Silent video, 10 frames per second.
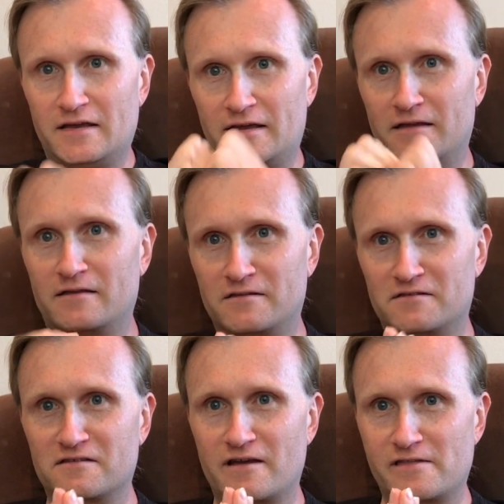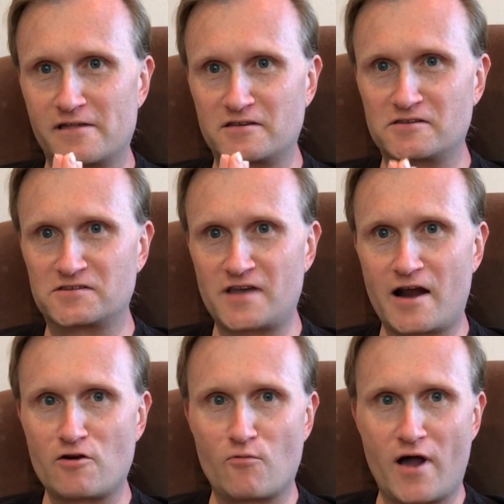And I think
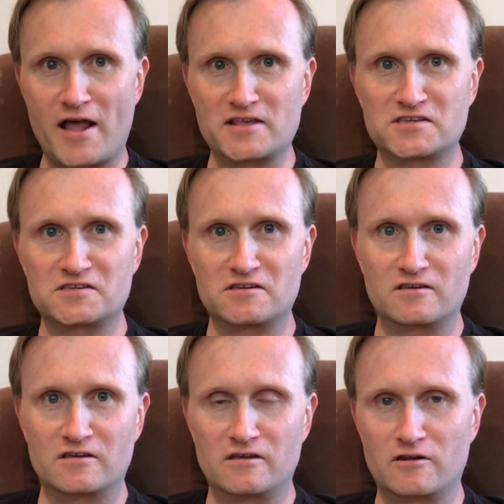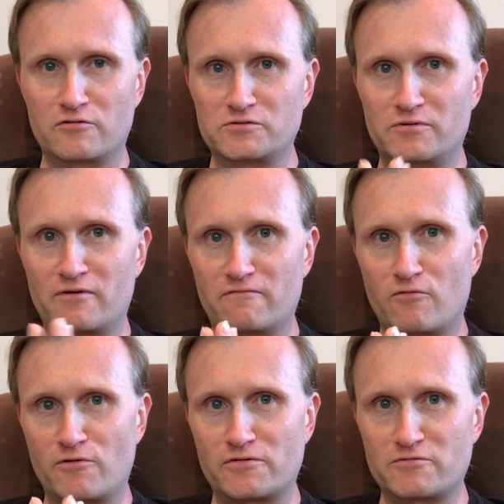desire-wise, you know, as we went
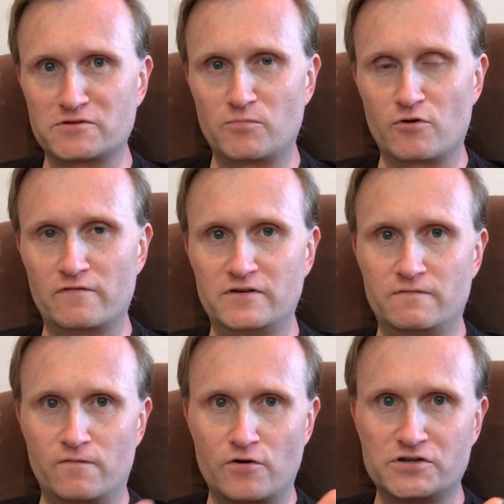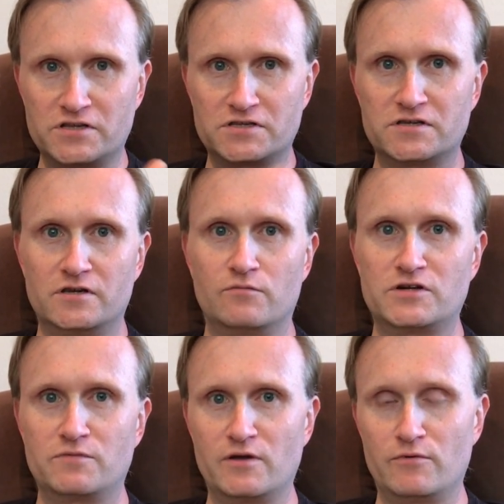forward, there was more of a divergence in
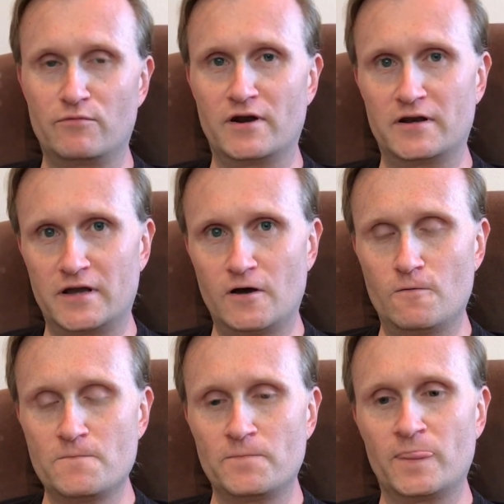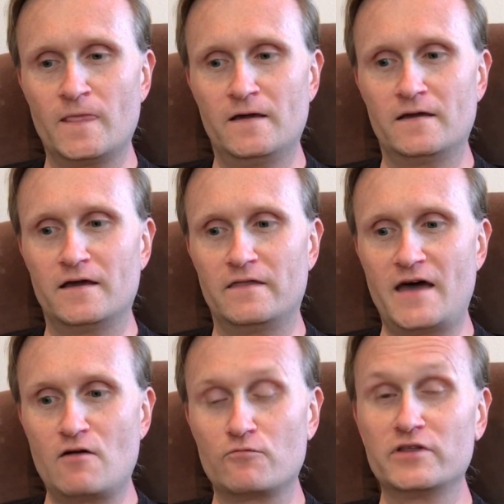which way we wanted to go, and
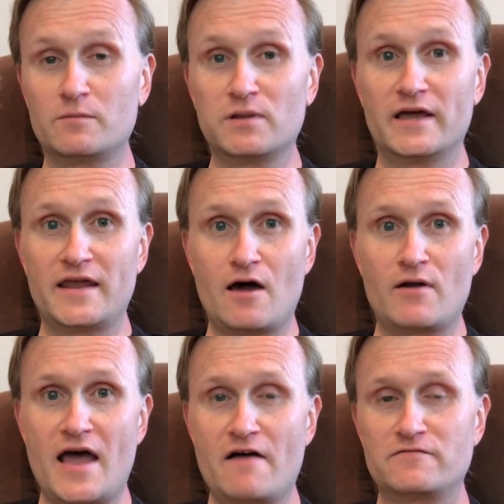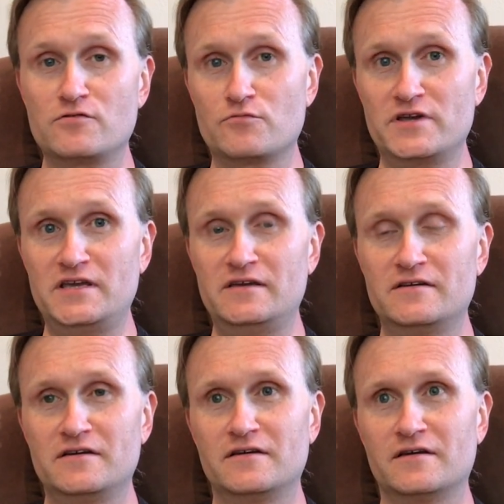that really played out after we
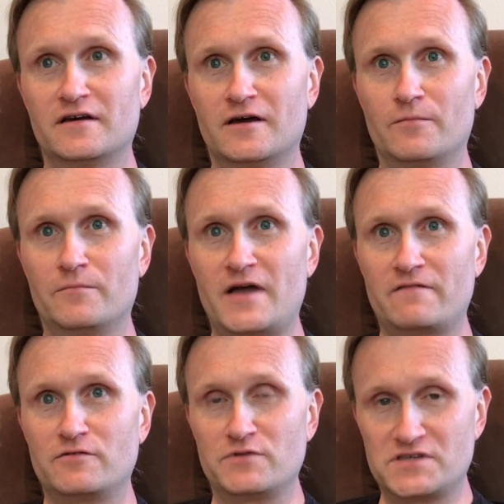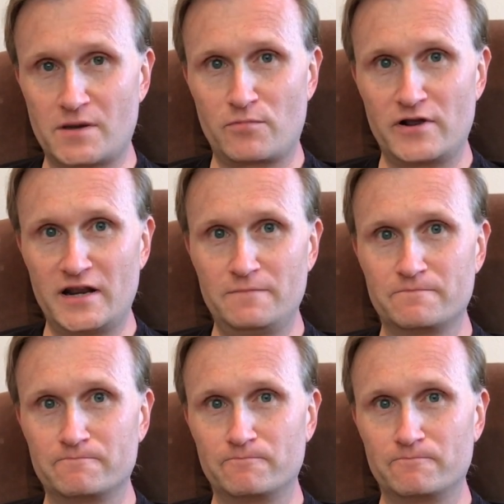um, after we separated